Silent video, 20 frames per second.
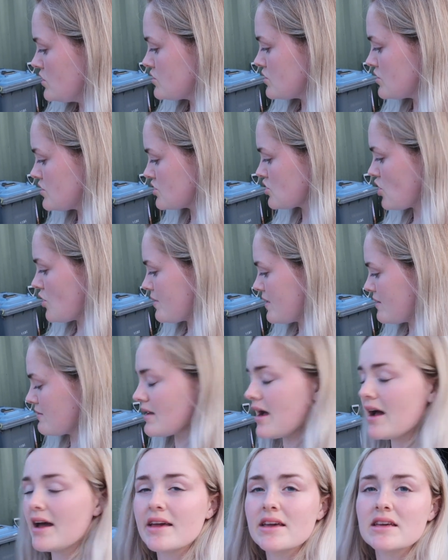to stop him
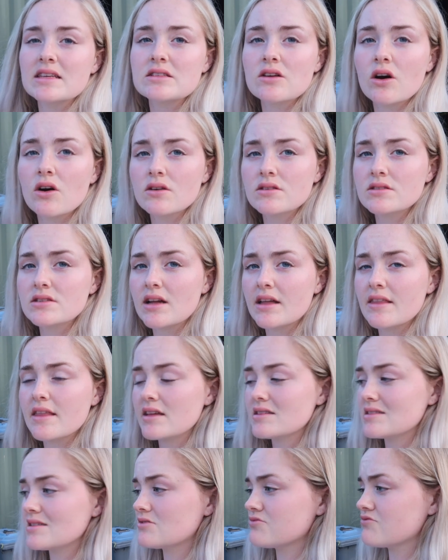cutting his hocks like
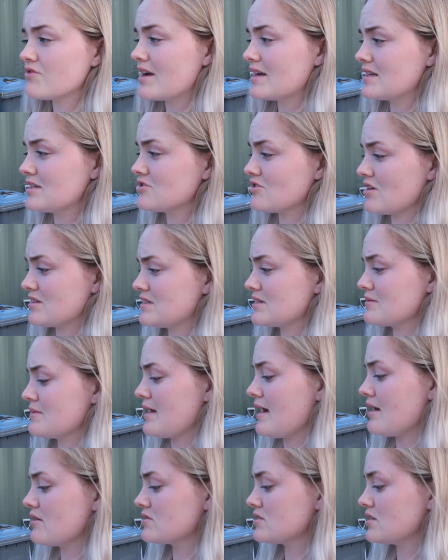this. It's really stressing
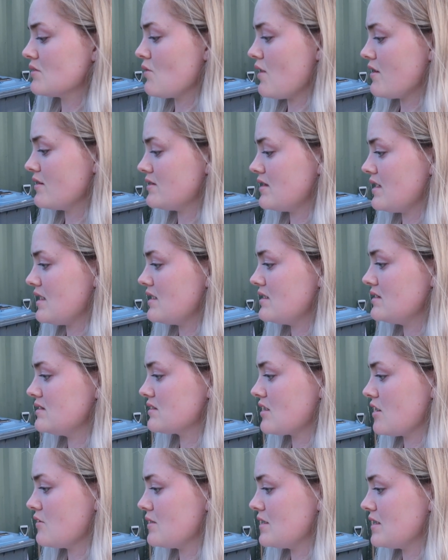me out because I'm worried that
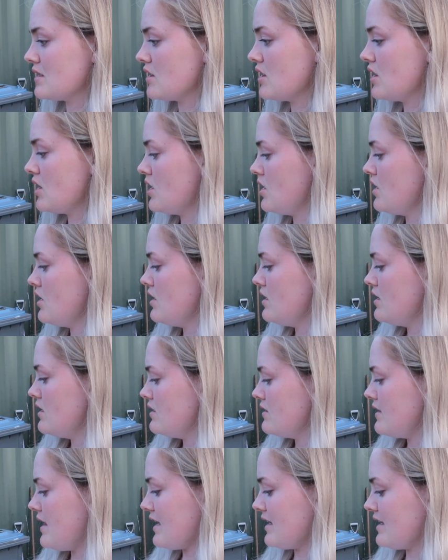they're going
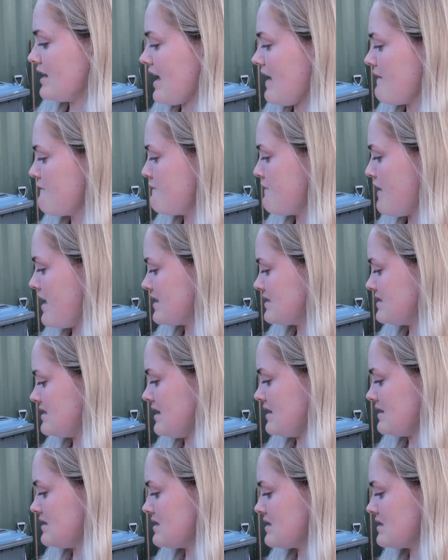to get
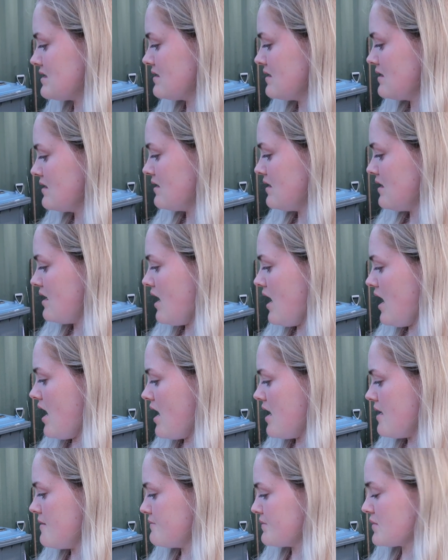infected.
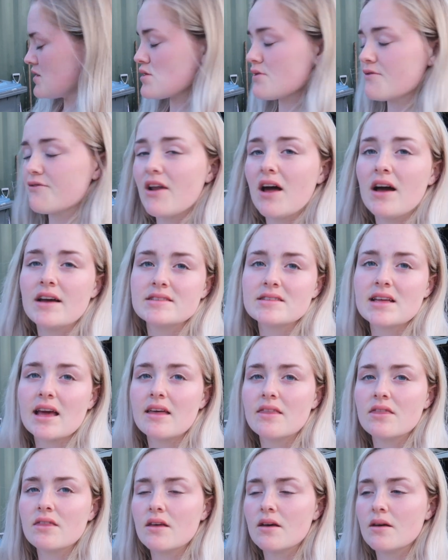Because the flies
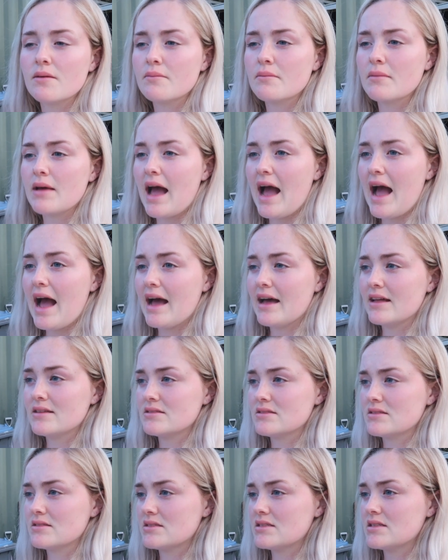get in them
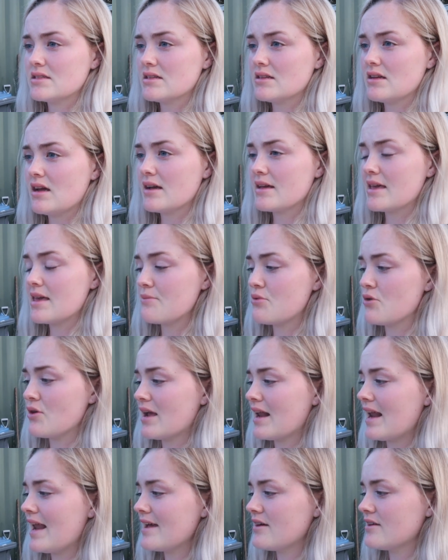and I keep
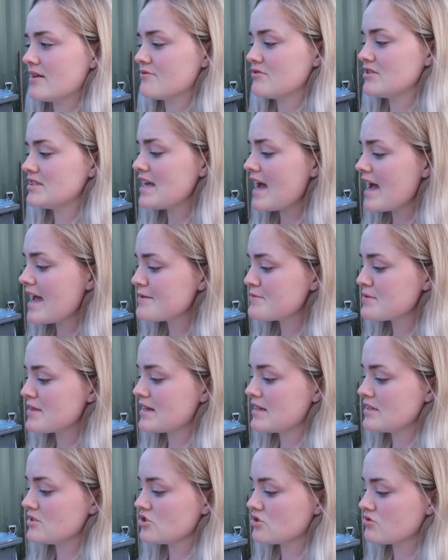putting clay on every day, but
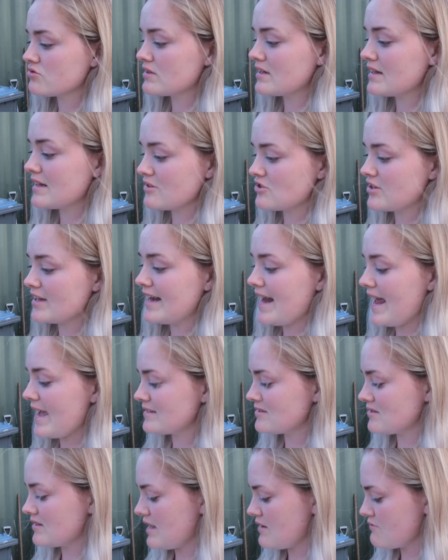then he just literally
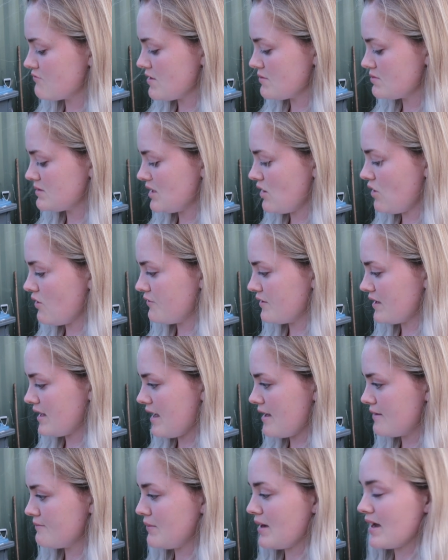lays on it and rips it off
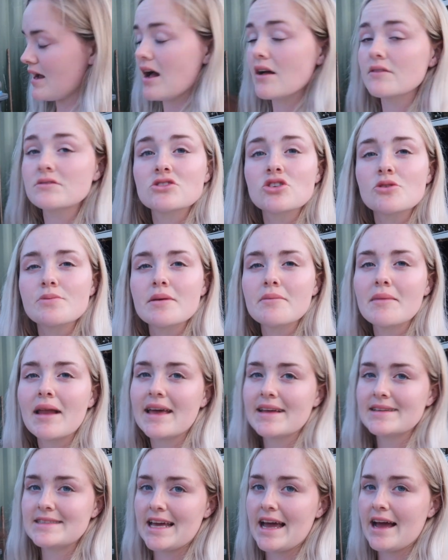again, but I can't stop him
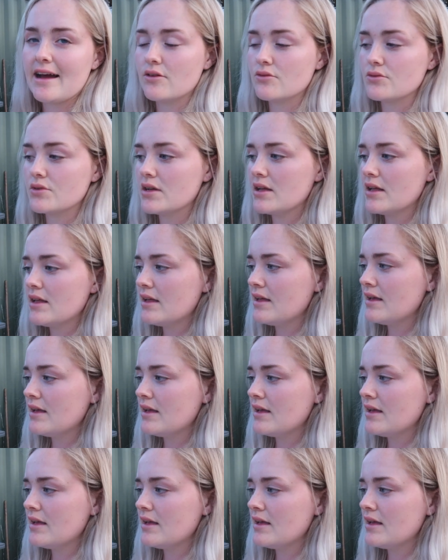laying down.